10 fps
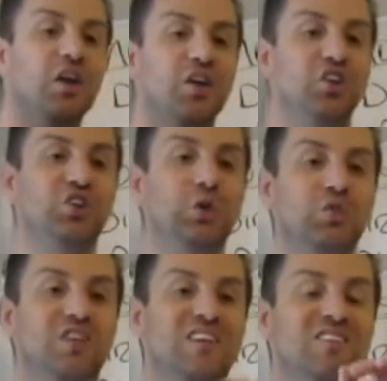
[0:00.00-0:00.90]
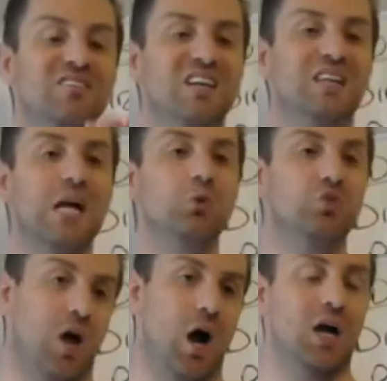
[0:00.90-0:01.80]
using
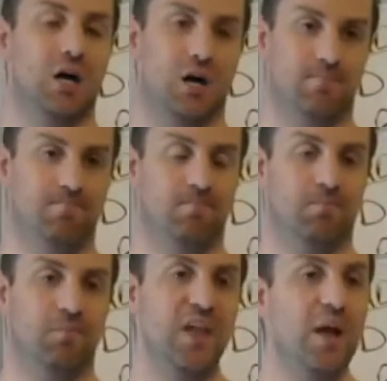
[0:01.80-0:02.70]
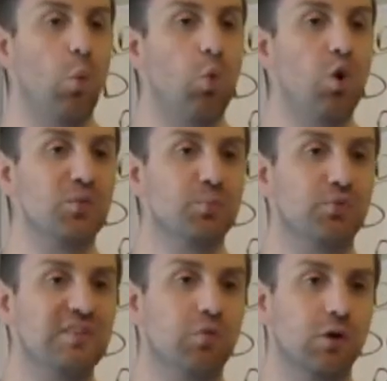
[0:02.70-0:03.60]
Zillow.com. What are
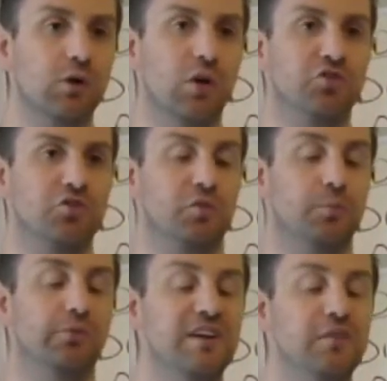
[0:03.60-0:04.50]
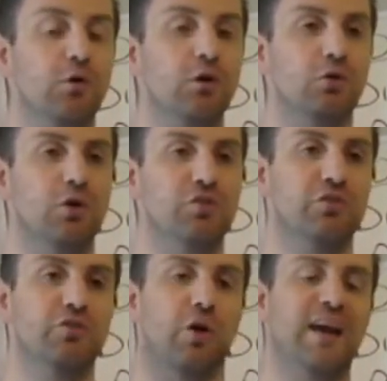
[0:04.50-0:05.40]
pre-foreclosures?
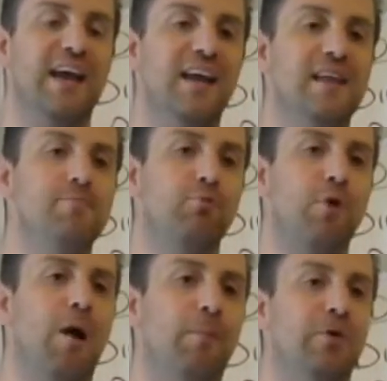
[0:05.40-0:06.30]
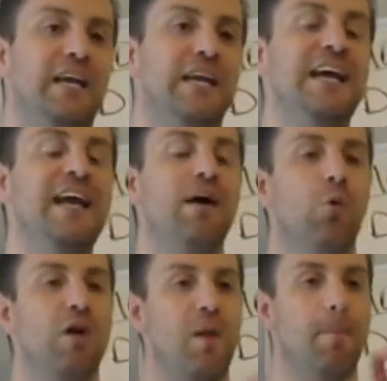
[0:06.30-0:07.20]
Pre-foreclosures are any property
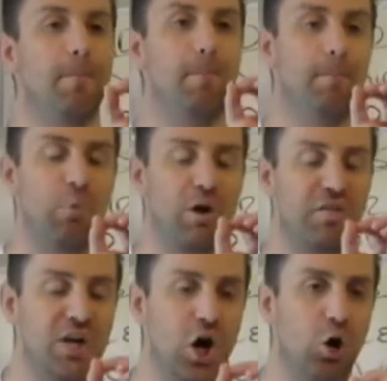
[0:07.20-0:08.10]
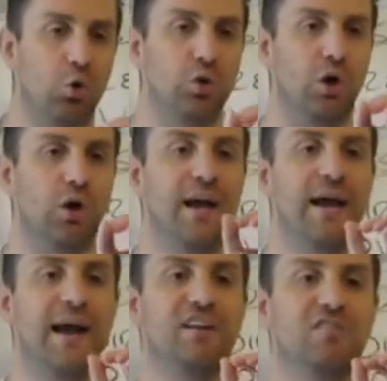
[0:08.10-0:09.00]
where the owner
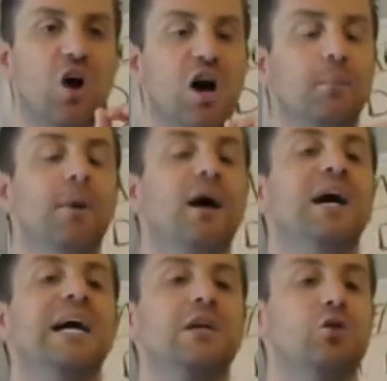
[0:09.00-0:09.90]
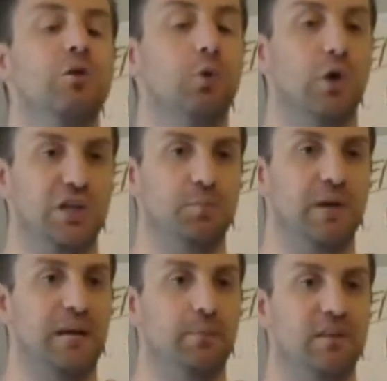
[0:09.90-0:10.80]
has gotten behind on their mortgage
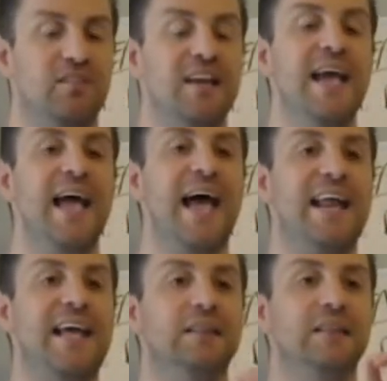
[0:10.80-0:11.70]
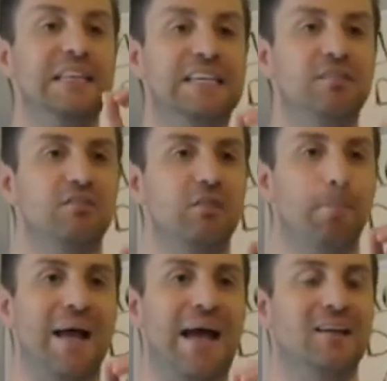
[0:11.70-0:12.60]
payments and a lease
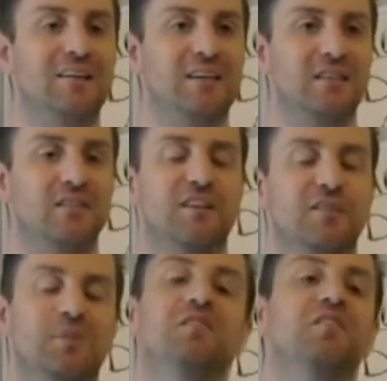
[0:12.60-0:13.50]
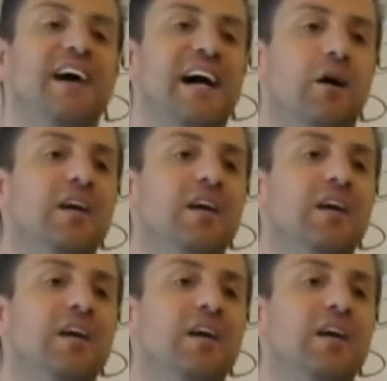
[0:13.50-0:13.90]
pendant has been filed